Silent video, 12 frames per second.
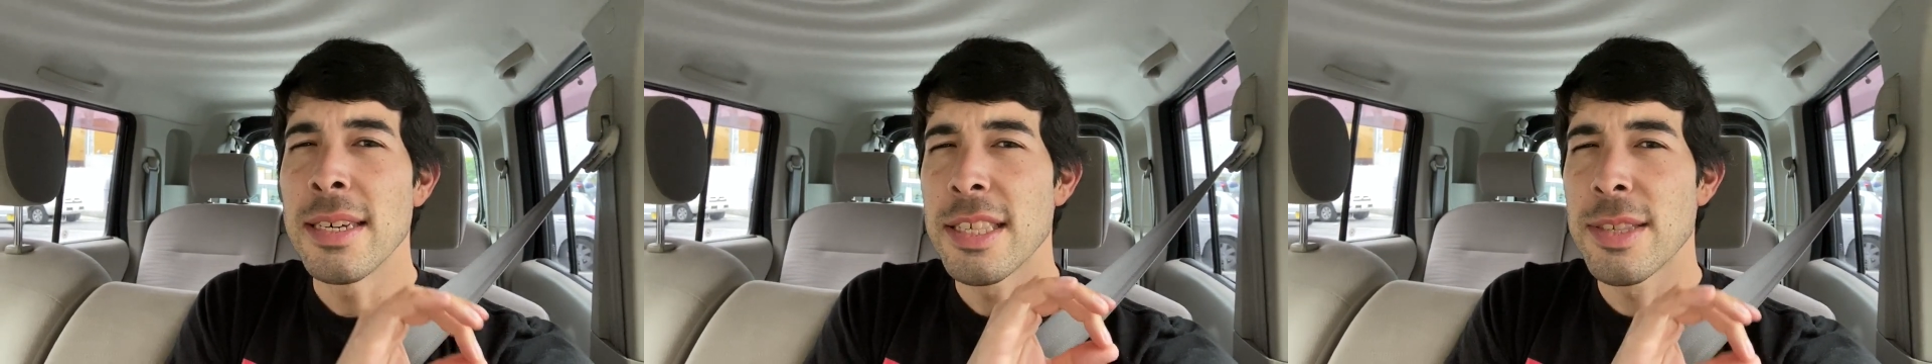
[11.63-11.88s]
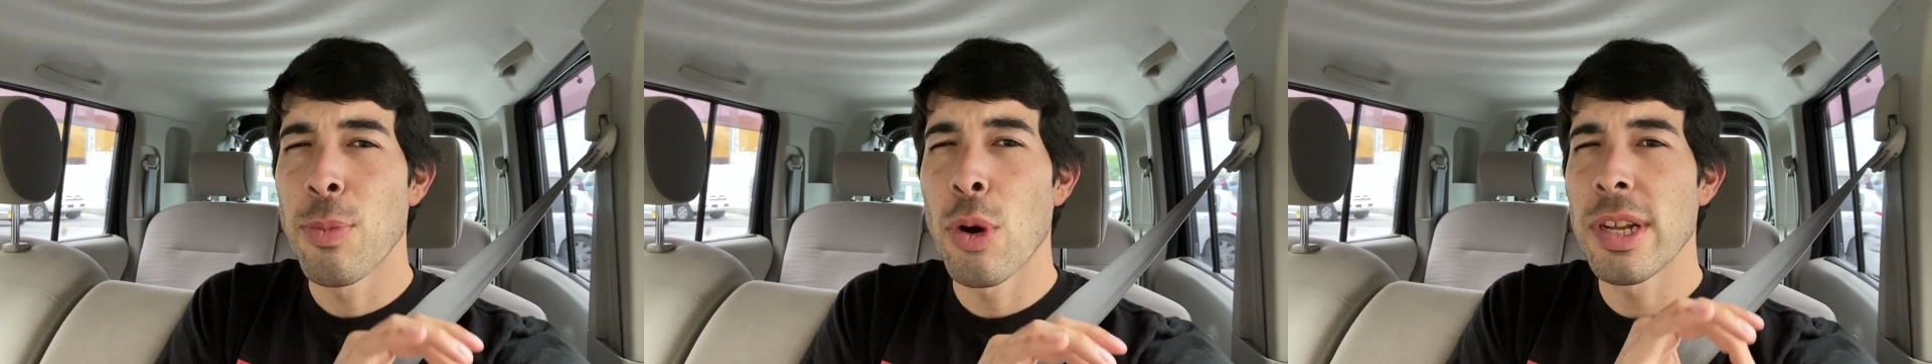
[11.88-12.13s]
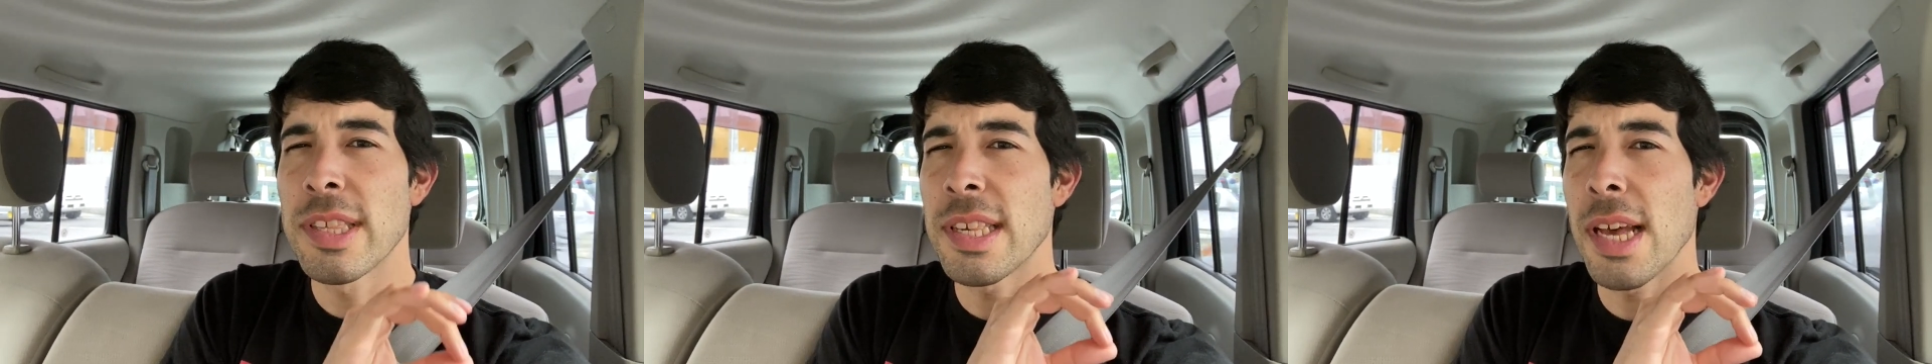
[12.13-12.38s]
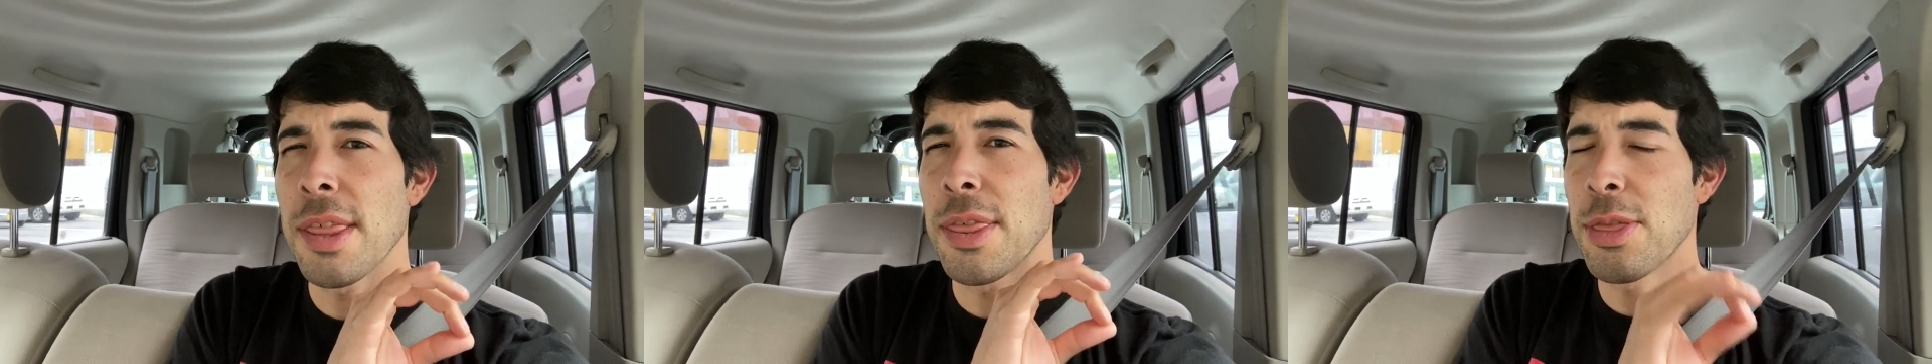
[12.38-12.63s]

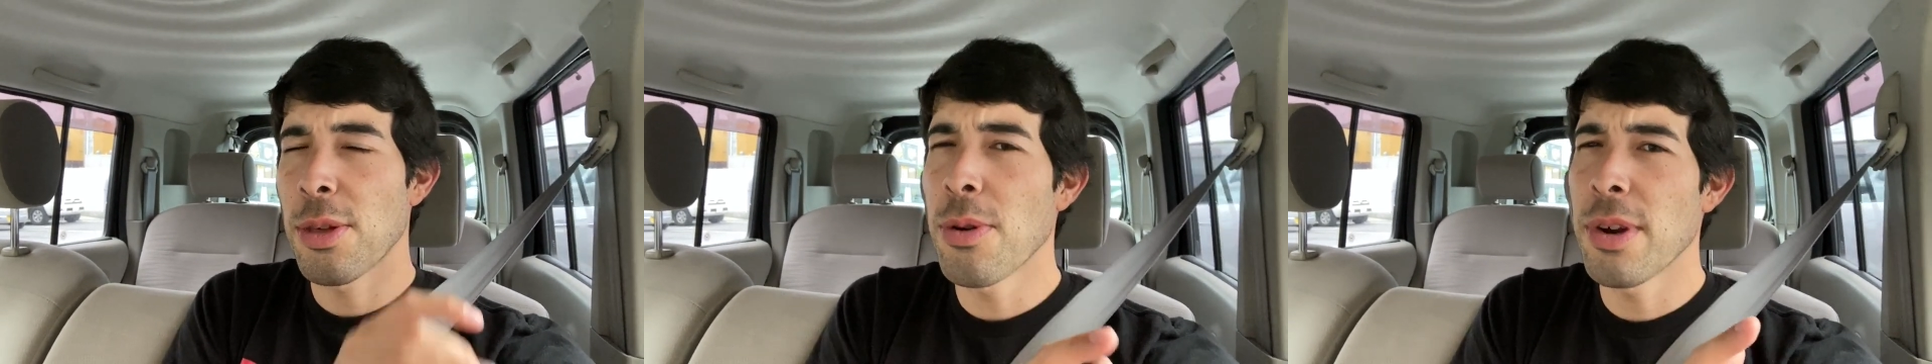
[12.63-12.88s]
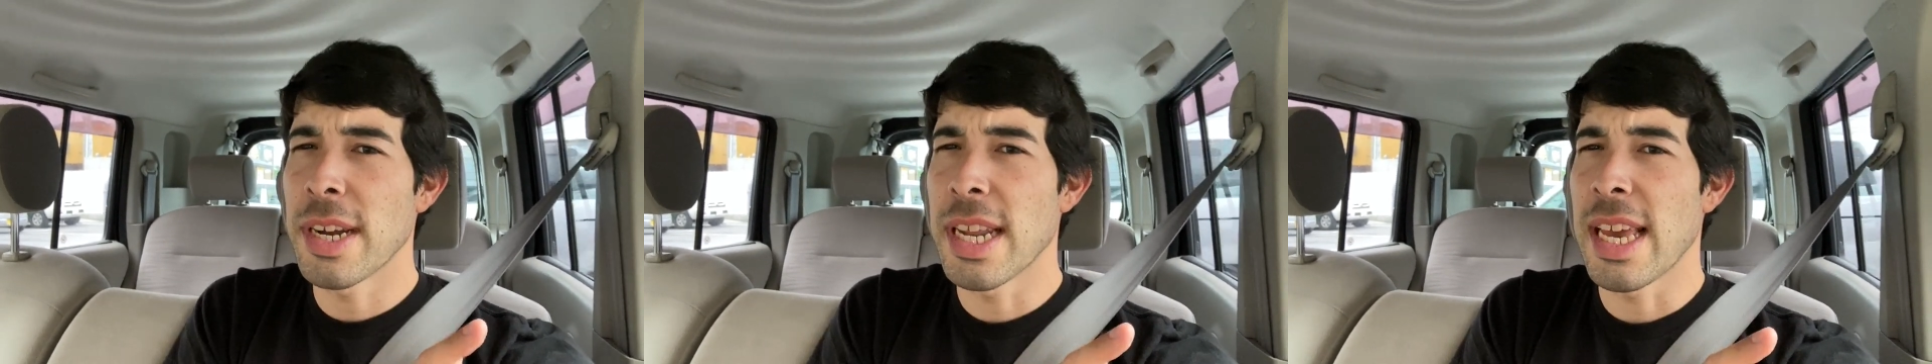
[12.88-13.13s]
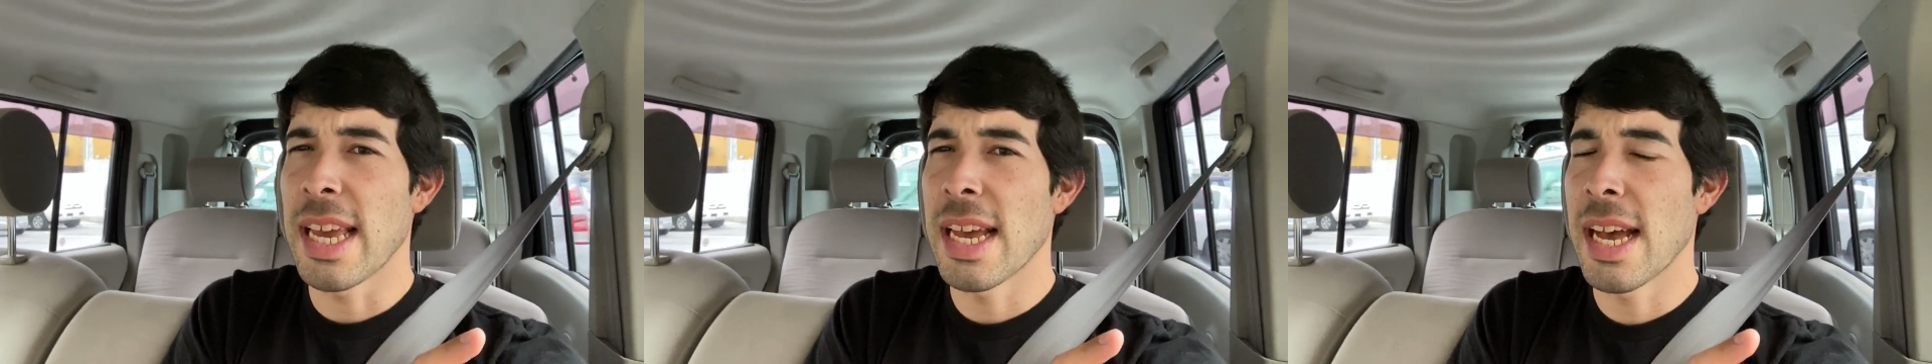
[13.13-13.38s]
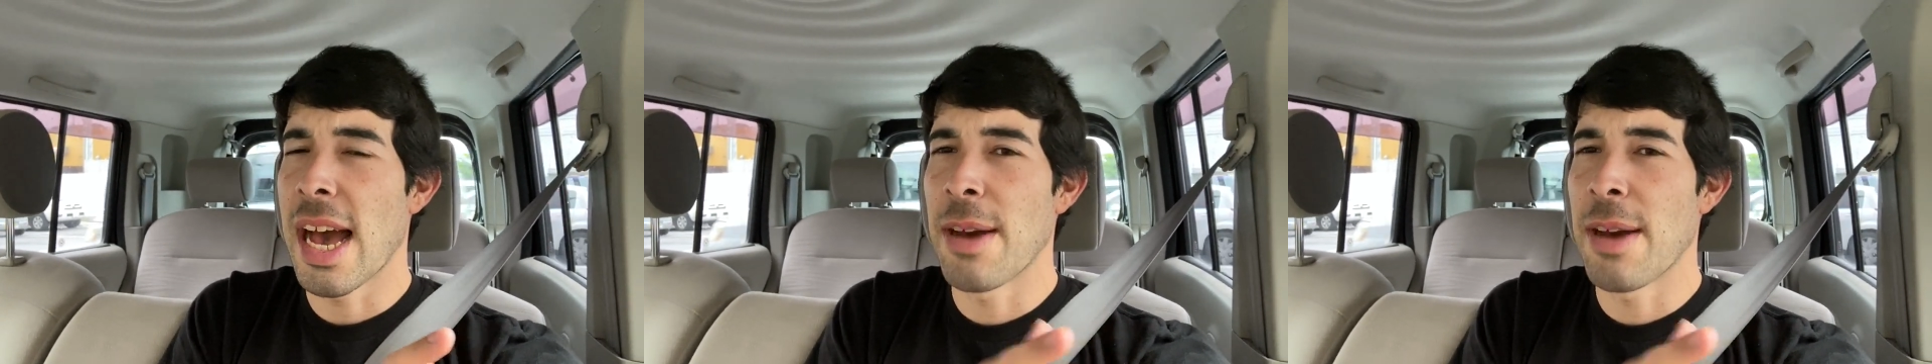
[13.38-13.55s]
Sports Authority,